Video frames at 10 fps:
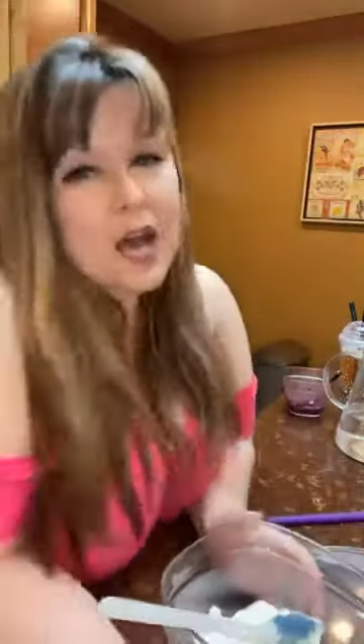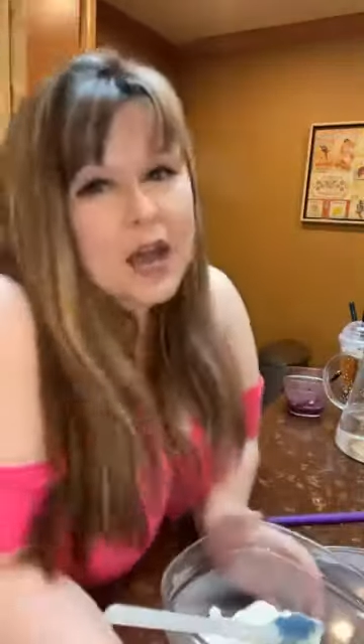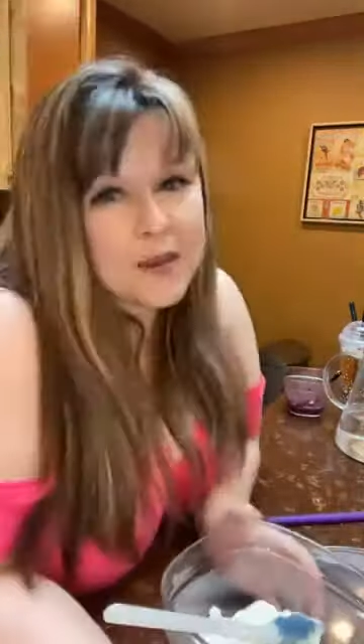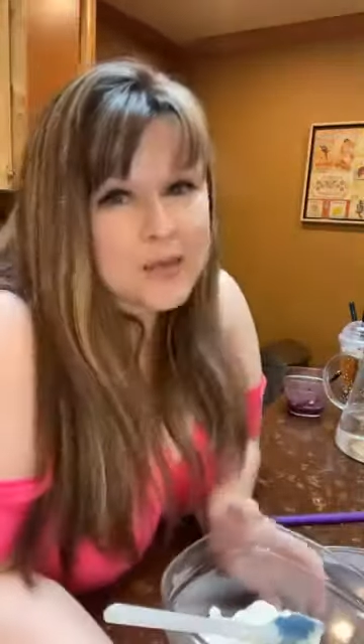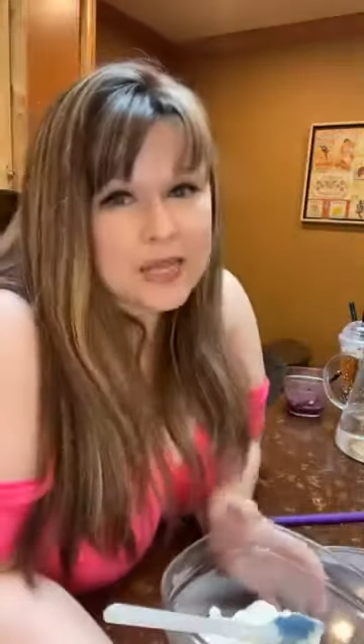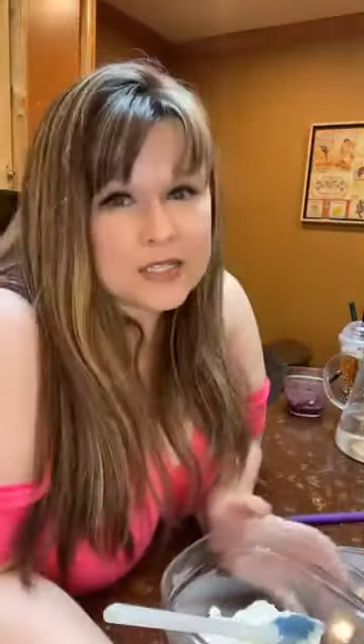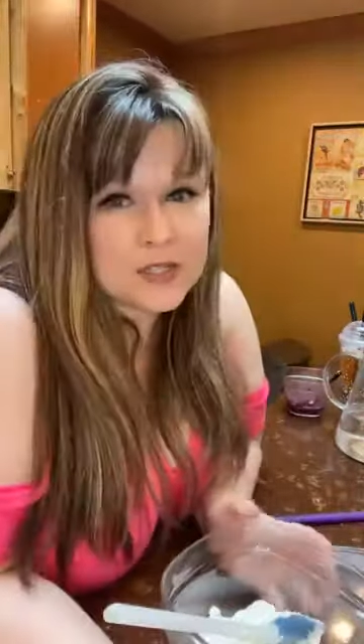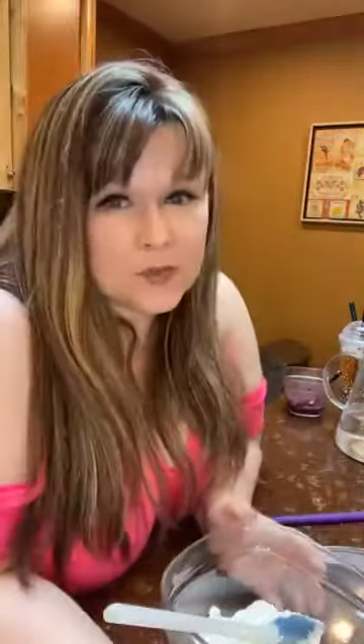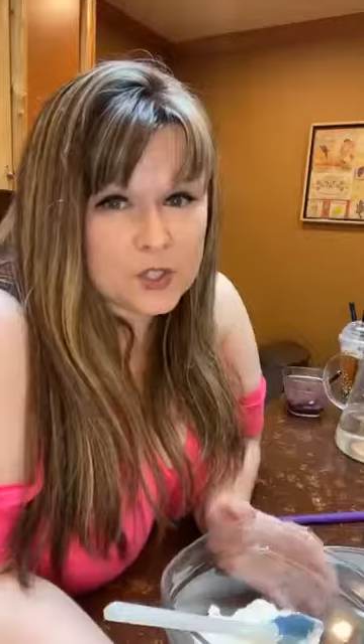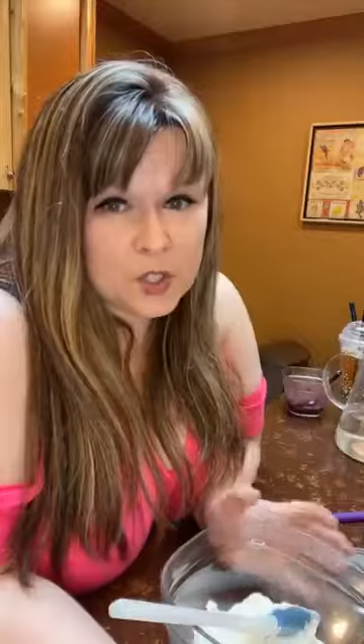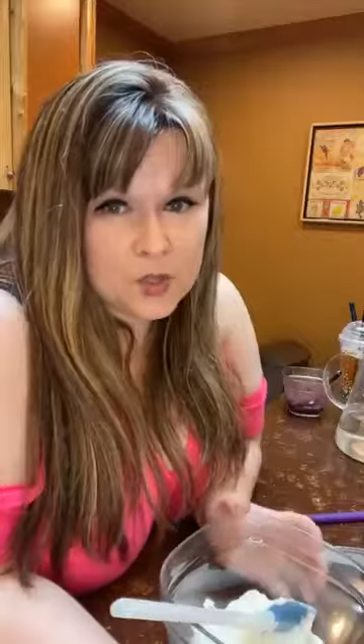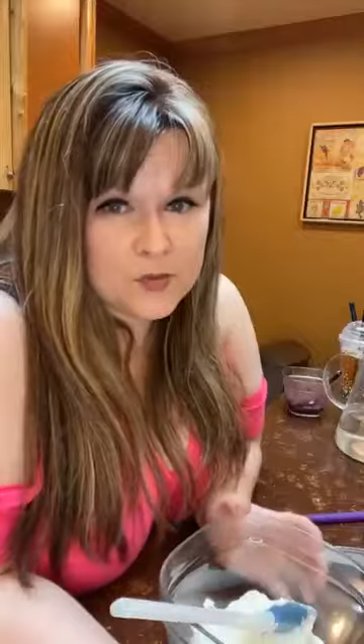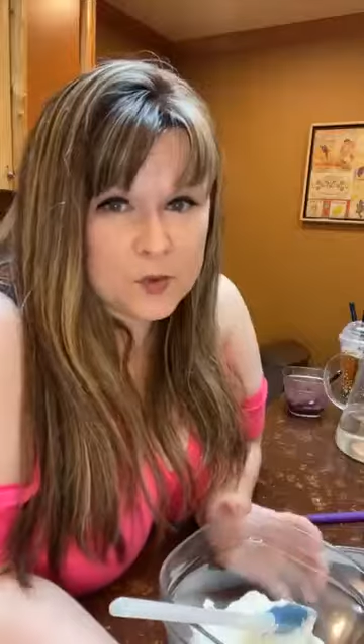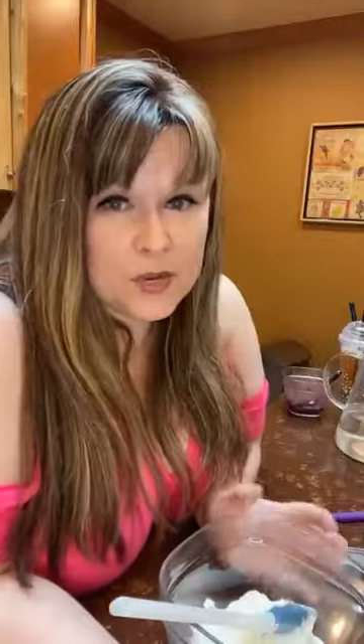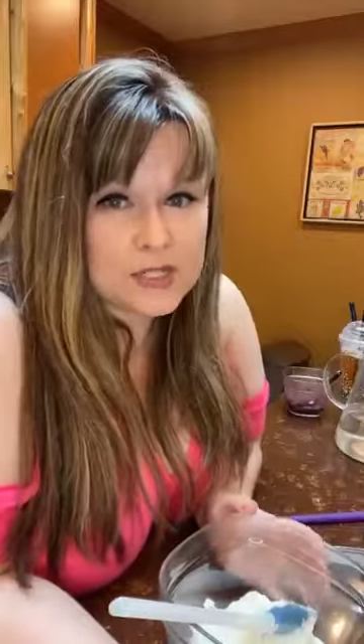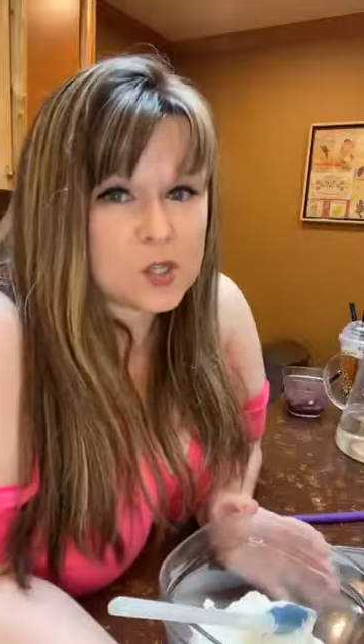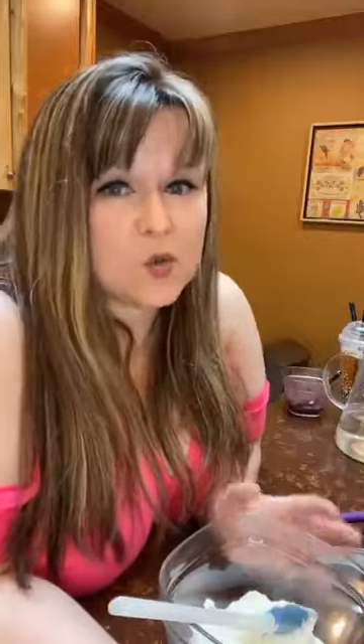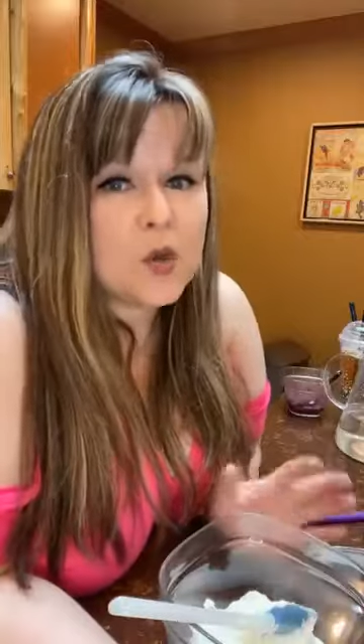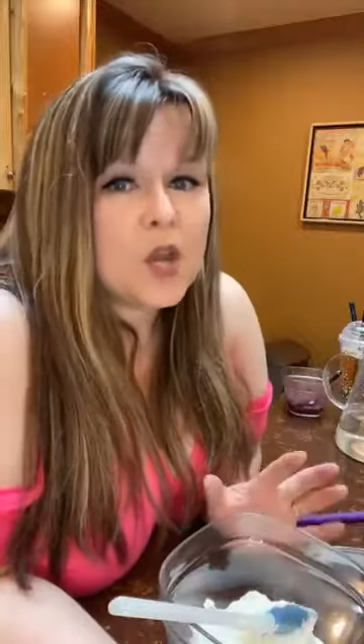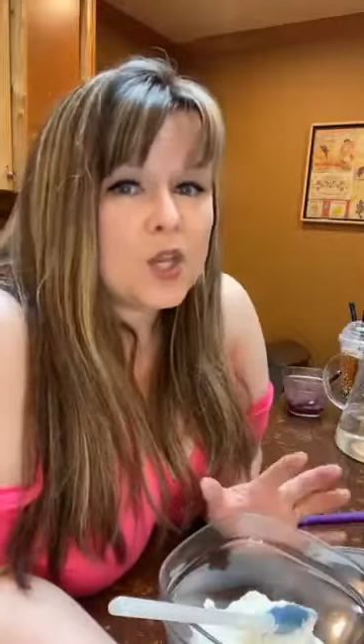I make 2 different ways. So